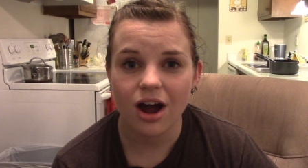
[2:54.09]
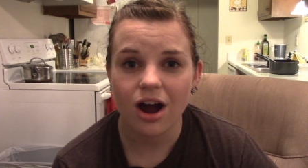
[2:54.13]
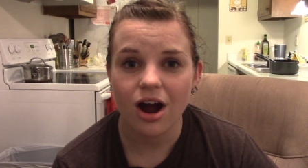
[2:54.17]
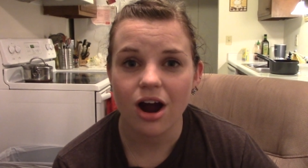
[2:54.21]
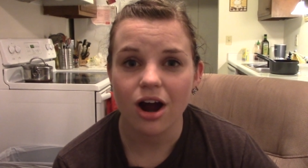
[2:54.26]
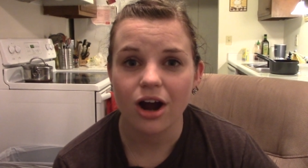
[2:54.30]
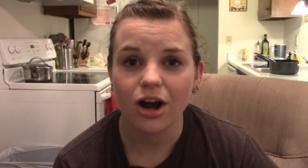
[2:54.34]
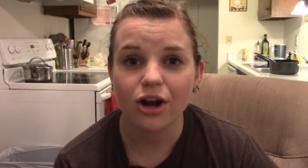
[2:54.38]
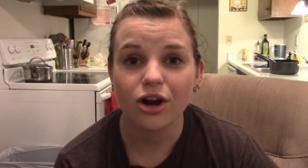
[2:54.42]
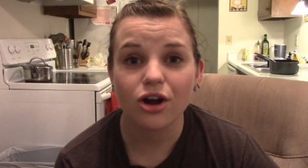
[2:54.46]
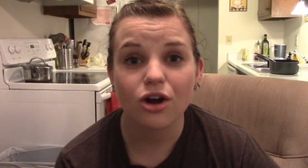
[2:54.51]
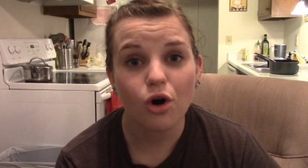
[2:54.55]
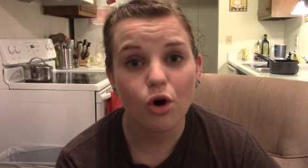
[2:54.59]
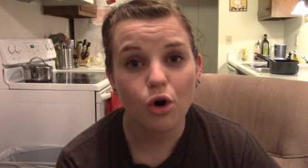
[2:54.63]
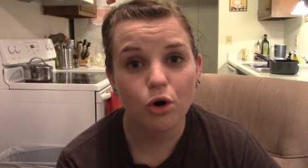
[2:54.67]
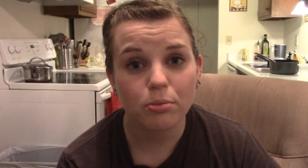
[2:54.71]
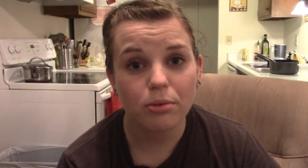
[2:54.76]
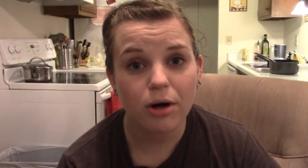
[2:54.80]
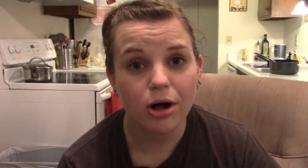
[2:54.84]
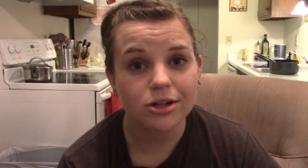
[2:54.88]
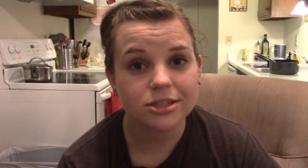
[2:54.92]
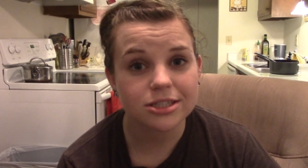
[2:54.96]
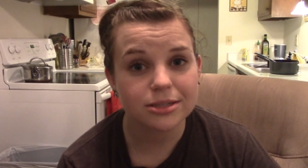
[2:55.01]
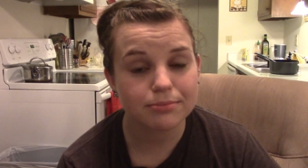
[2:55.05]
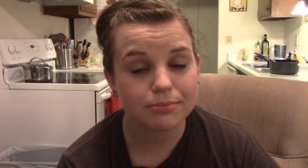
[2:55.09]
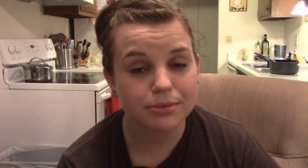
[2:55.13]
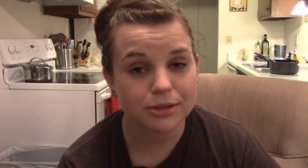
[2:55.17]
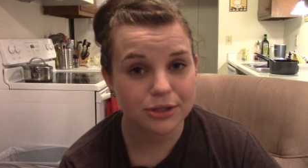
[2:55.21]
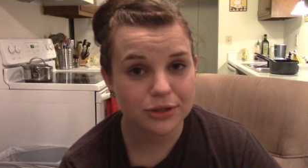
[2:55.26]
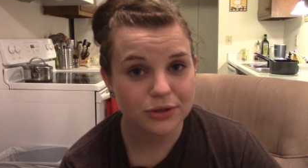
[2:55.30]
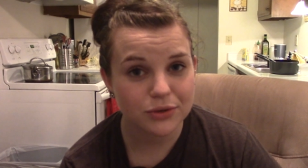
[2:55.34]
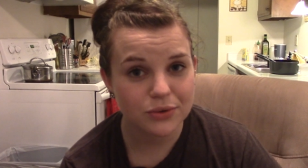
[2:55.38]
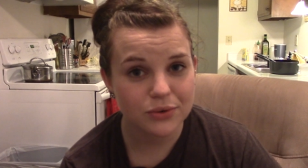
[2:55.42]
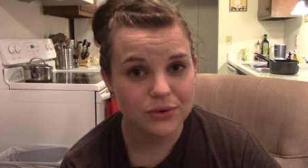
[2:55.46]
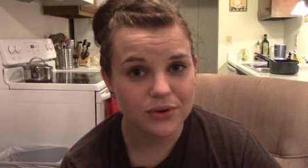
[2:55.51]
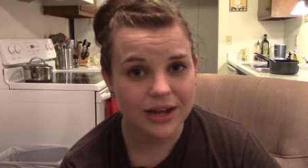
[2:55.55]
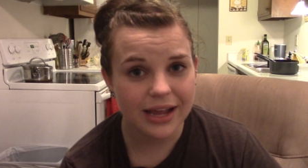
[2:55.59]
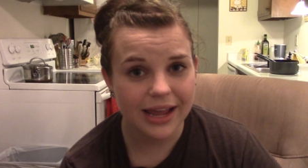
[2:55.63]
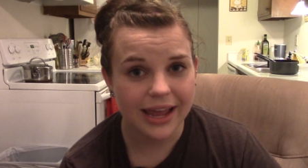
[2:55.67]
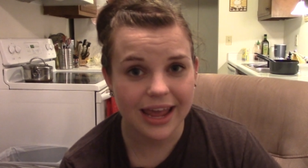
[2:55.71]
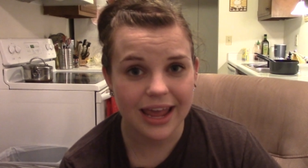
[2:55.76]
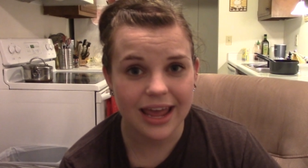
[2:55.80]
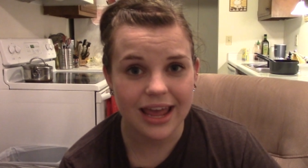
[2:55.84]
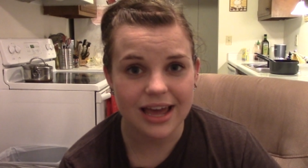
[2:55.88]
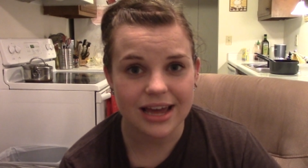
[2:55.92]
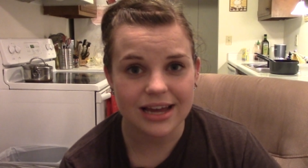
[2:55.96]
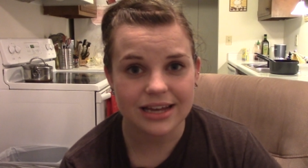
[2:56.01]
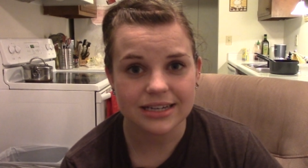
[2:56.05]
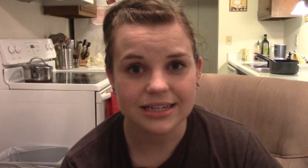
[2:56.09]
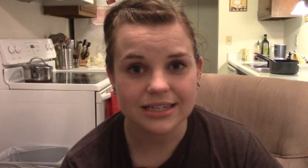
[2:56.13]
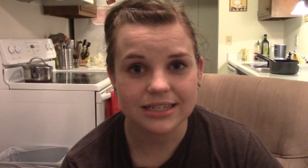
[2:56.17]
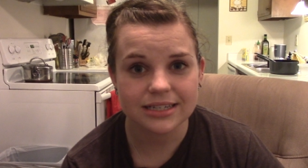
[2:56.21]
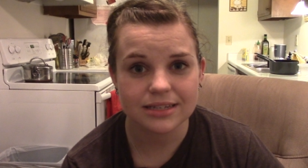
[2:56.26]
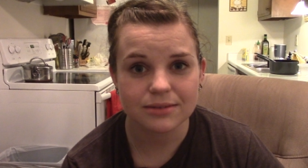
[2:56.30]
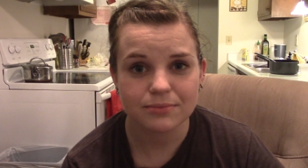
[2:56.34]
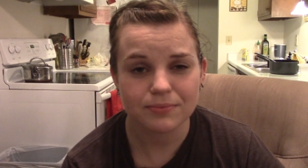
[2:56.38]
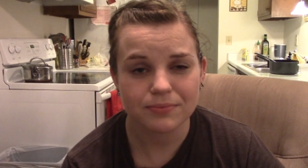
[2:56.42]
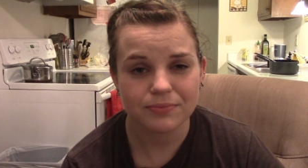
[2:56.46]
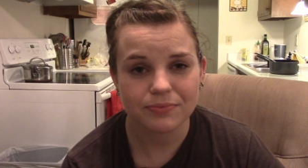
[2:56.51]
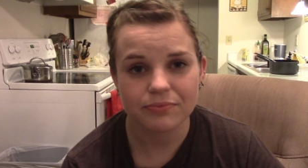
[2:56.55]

are cobalt blue and